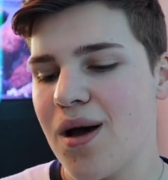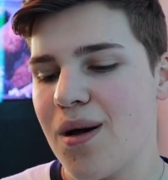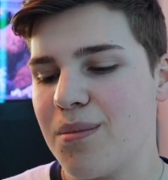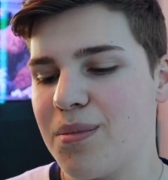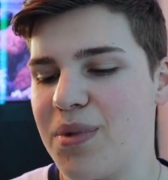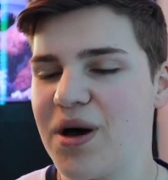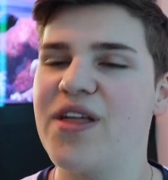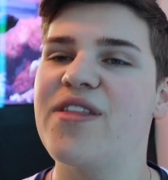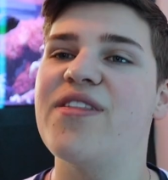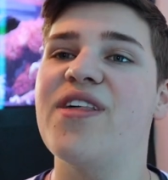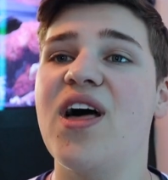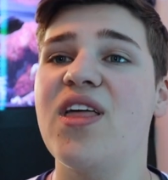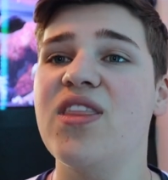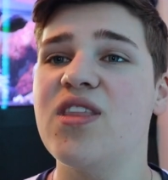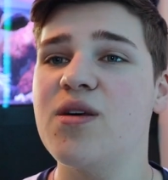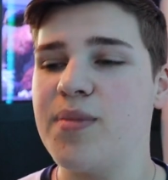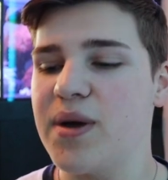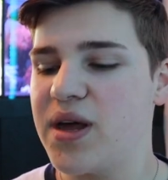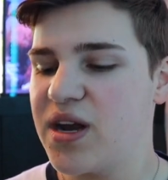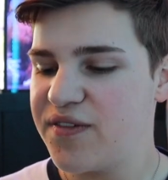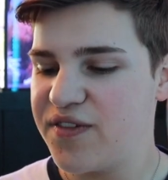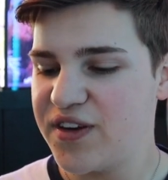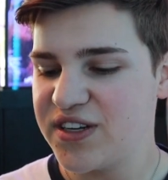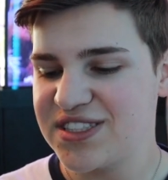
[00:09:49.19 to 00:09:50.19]
But then the
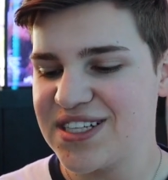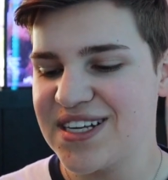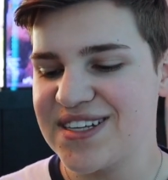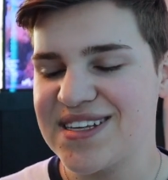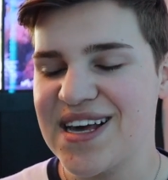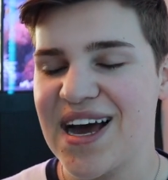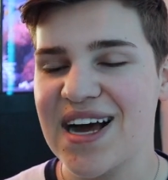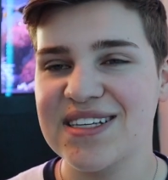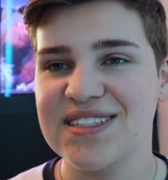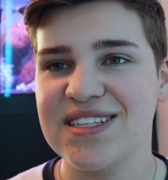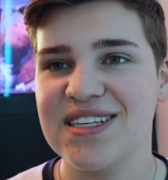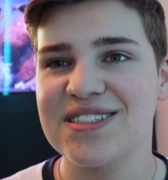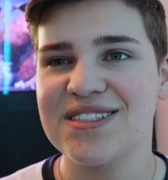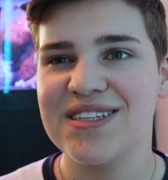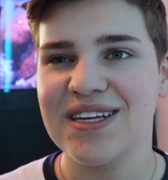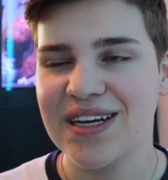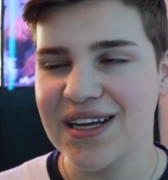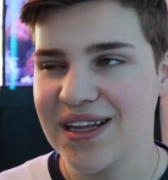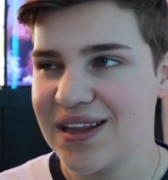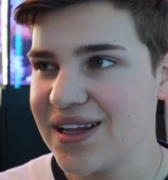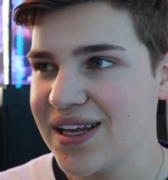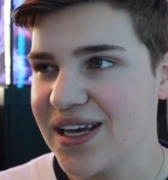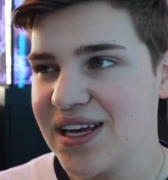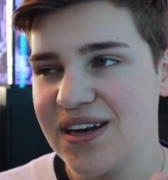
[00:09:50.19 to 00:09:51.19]
betta fish has access to
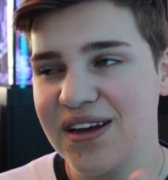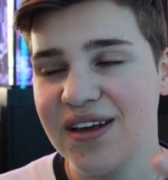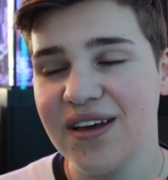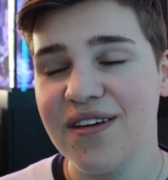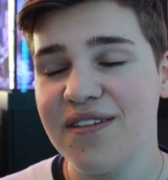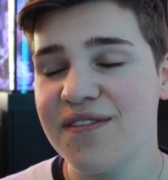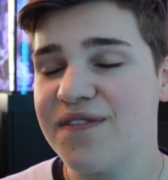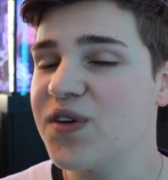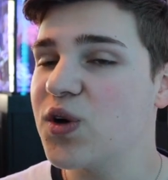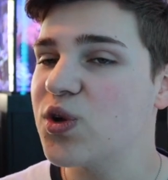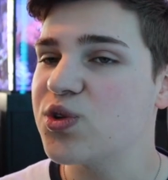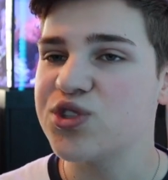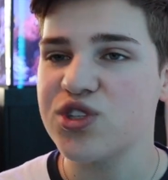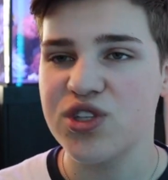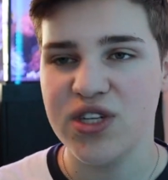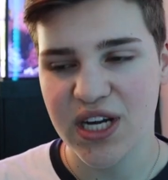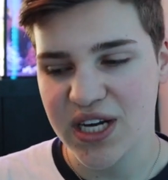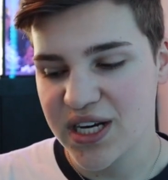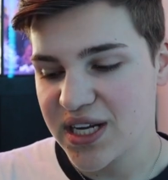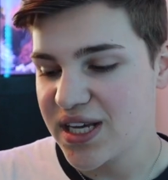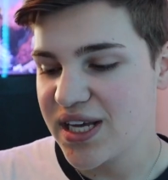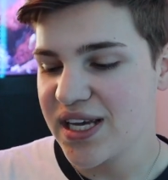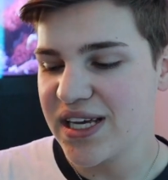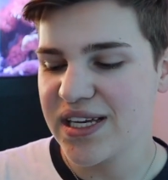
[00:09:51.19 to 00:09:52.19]
clean, filtered,
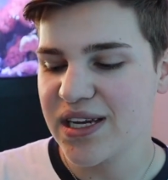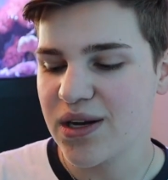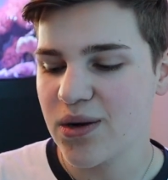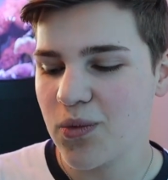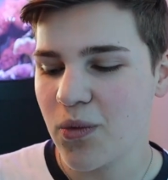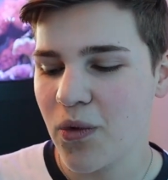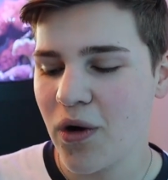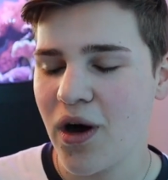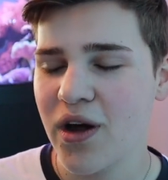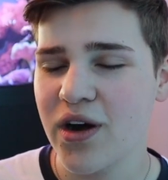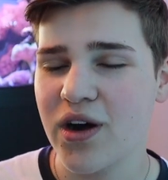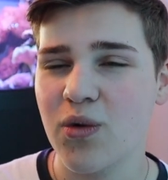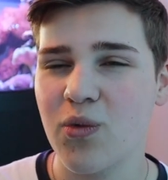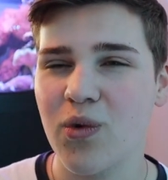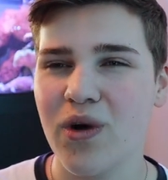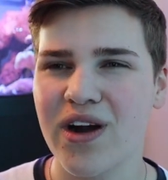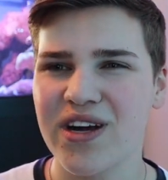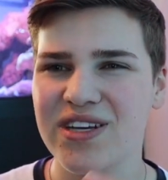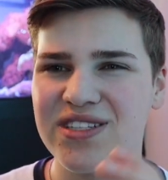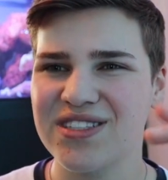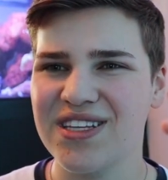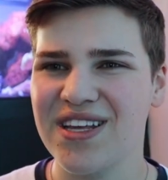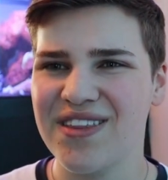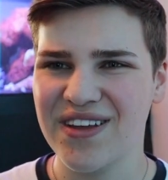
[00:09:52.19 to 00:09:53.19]
and heated water,
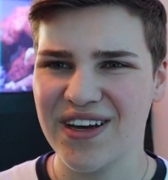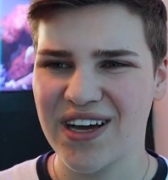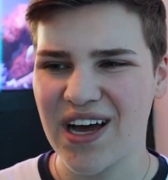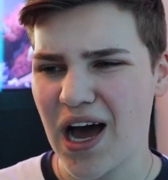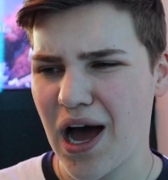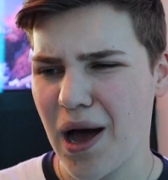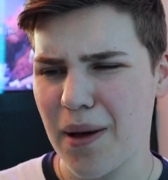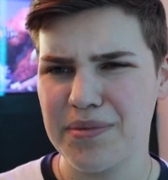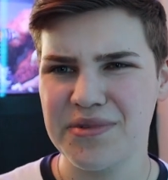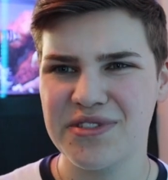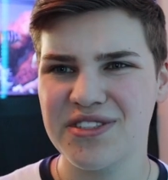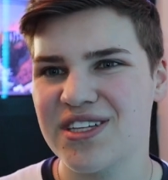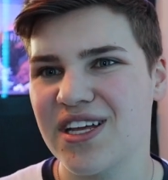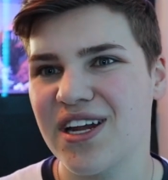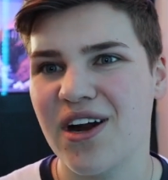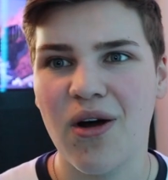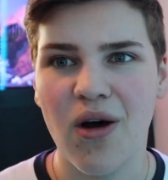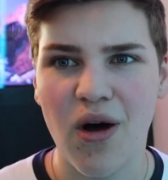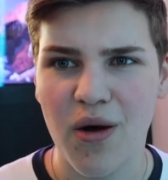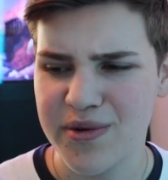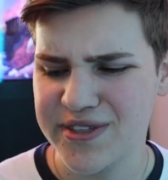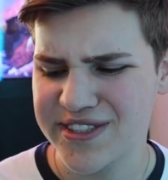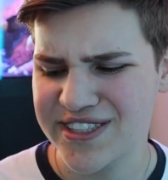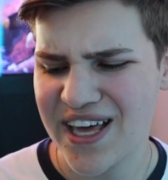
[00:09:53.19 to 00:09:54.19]
whereas in the cups, they don't
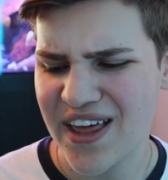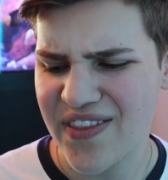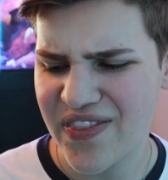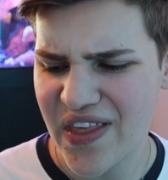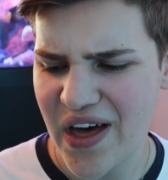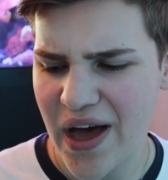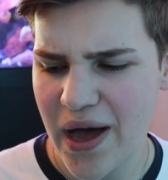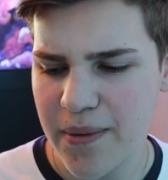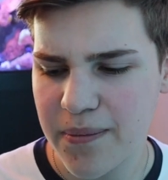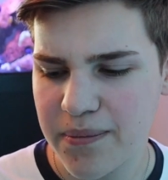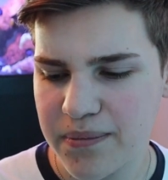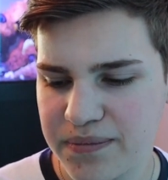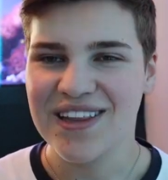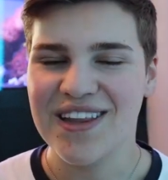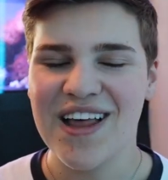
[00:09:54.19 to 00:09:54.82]
always get that.